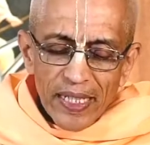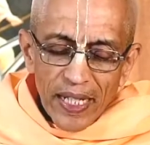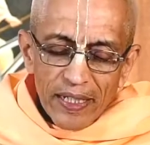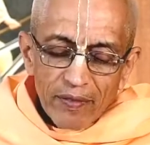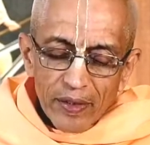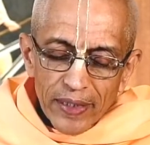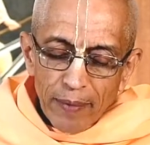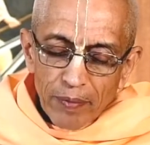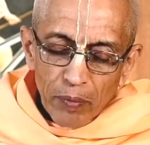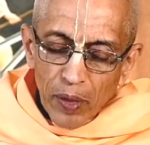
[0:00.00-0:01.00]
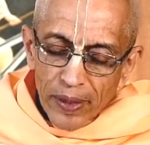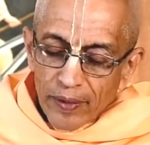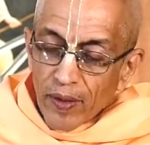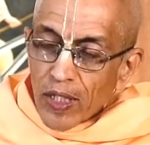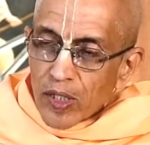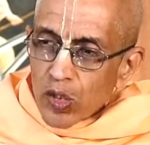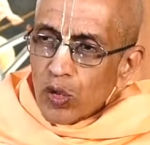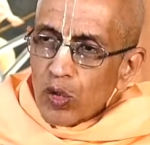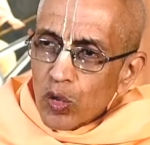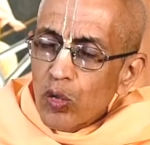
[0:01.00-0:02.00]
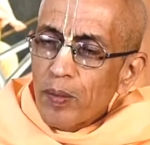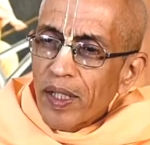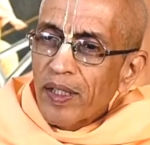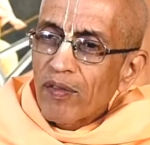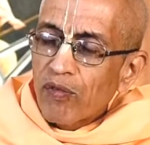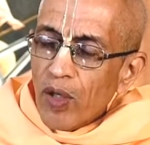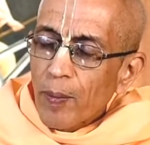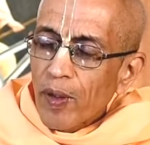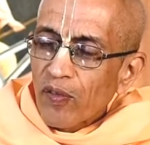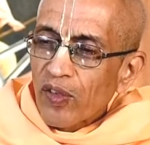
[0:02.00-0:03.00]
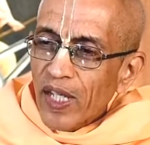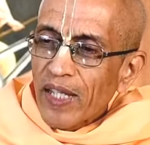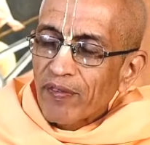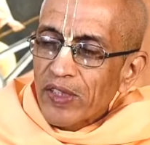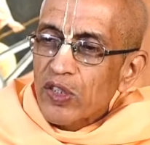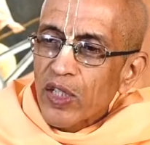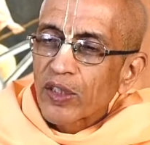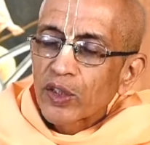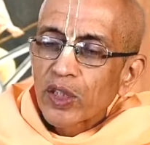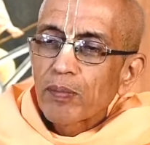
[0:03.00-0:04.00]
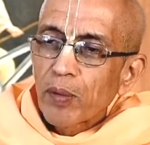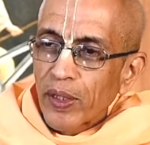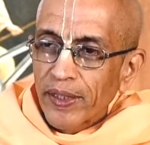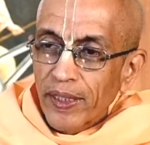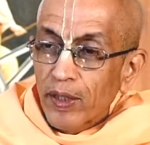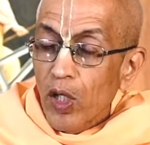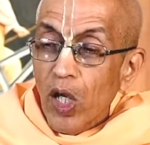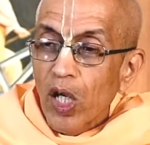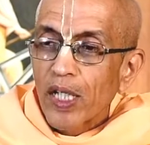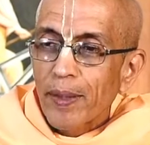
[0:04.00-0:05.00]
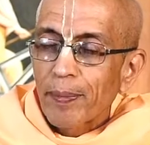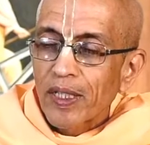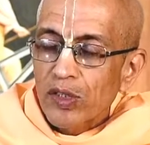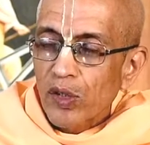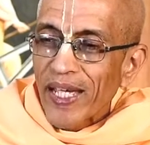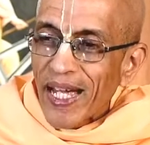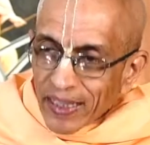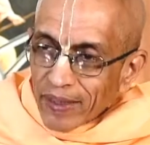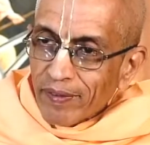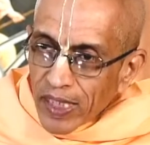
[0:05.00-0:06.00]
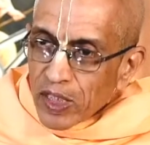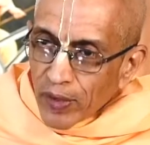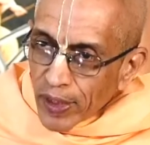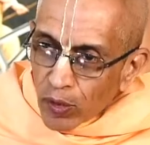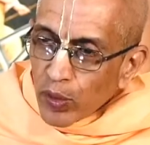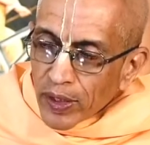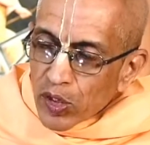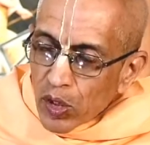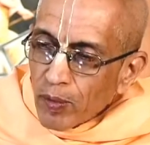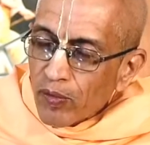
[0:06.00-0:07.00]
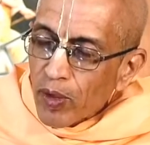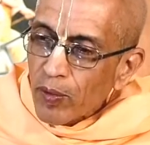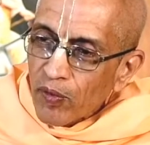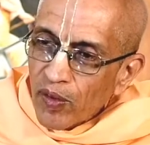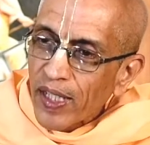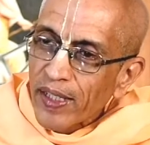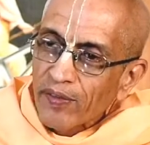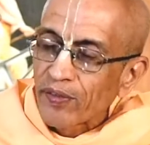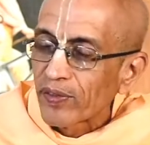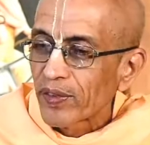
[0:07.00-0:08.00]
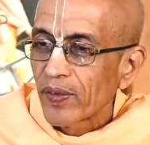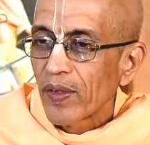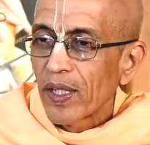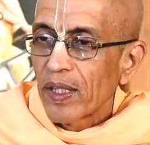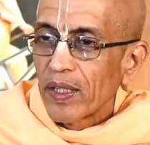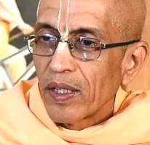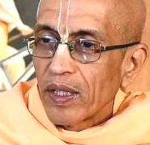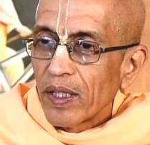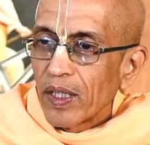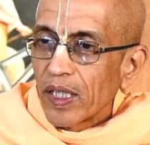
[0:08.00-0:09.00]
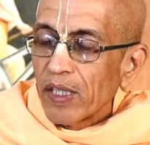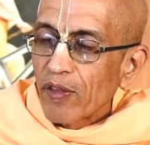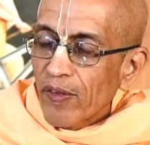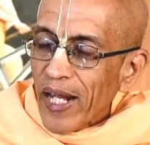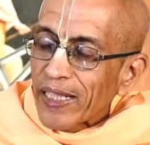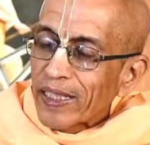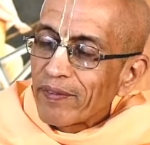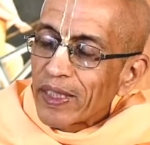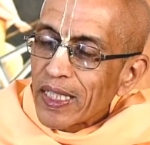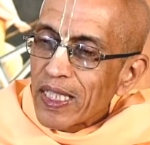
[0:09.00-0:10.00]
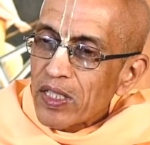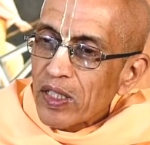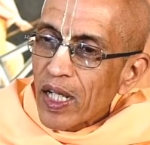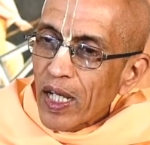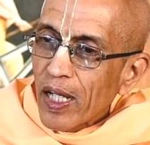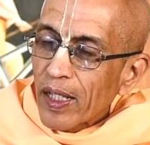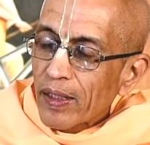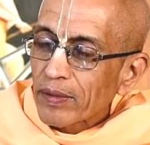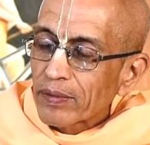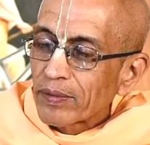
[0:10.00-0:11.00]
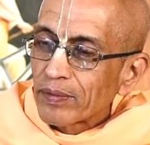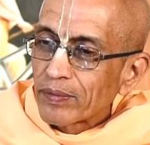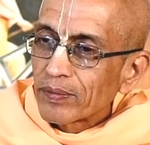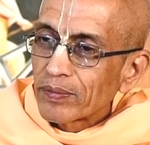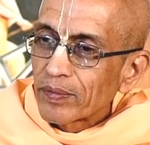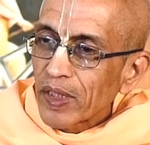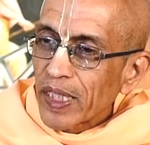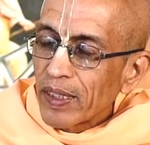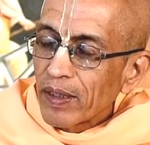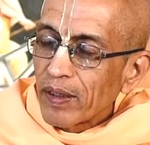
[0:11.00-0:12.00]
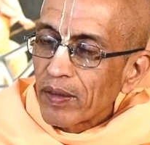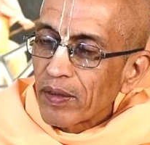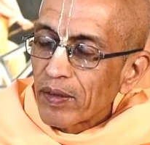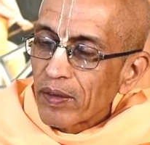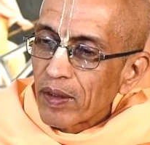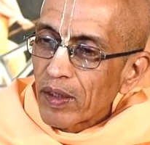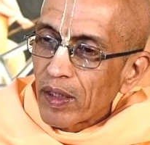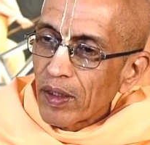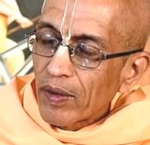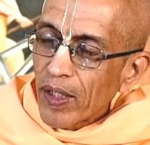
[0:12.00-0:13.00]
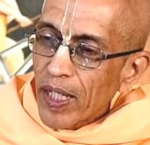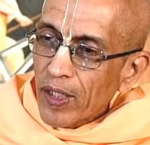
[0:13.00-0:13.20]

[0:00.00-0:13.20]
any any of the type of body so human form of life is a junction point it all depends on the activities we do in this human form of life if our activities are in uh,